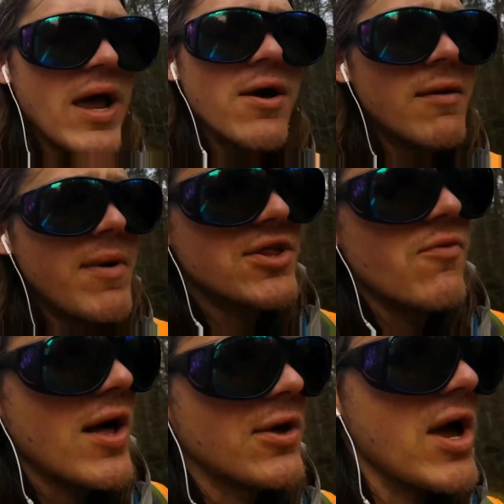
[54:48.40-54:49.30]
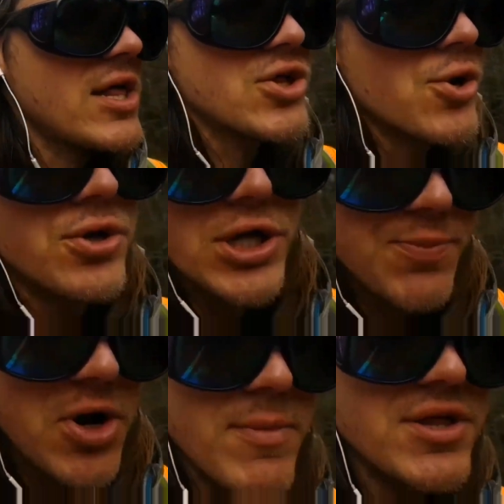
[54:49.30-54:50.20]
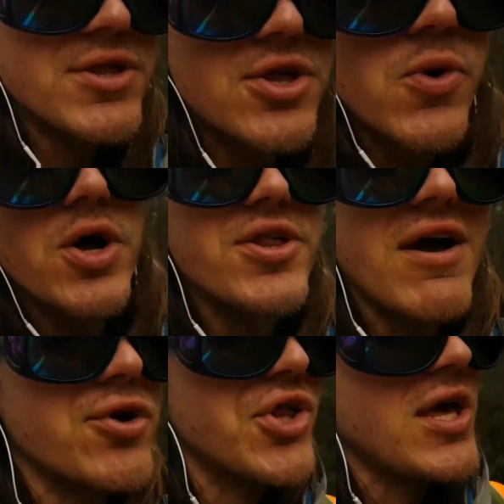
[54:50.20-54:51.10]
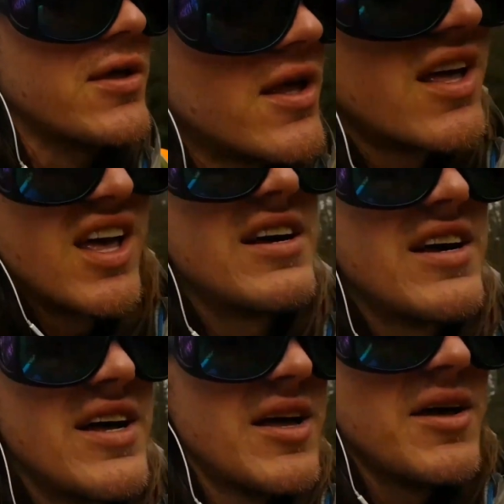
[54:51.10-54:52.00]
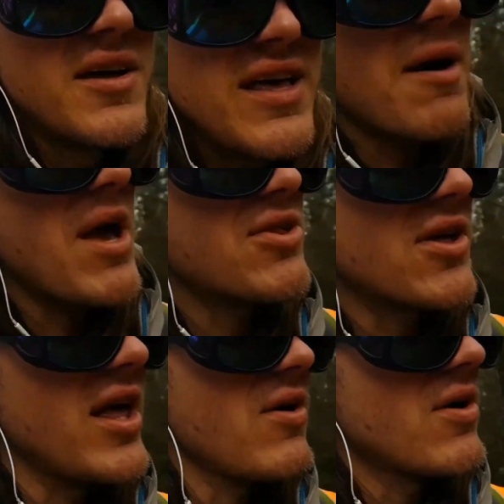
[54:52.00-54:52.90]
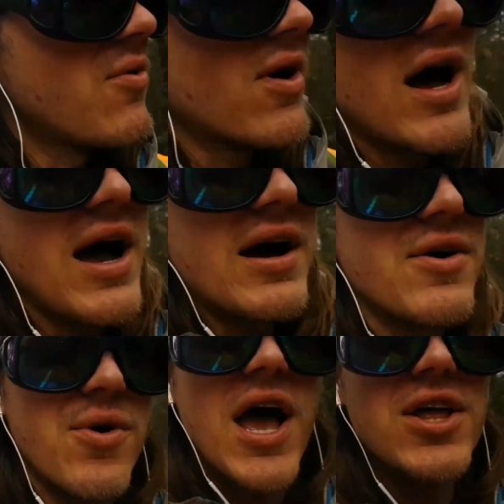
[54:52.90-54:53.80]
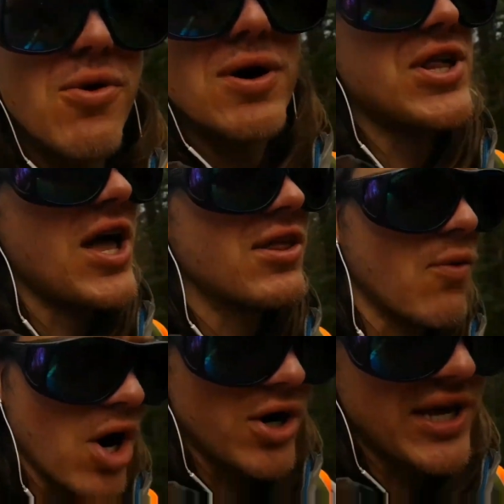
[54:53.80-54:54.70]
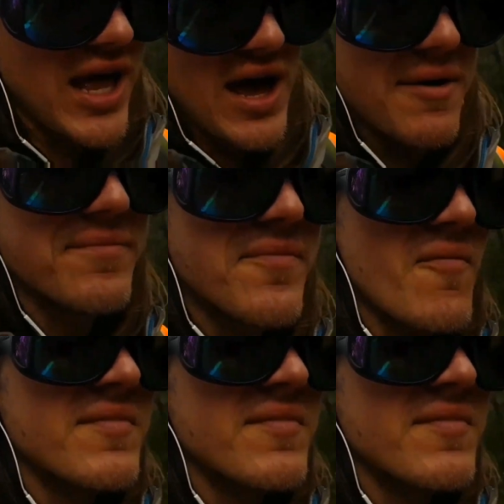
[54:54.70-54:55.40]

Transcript: We are in the midst of one of the greatest social experiments this world has ever seen. Yeah, basically, uh, we're headed towards the end of the world, and um,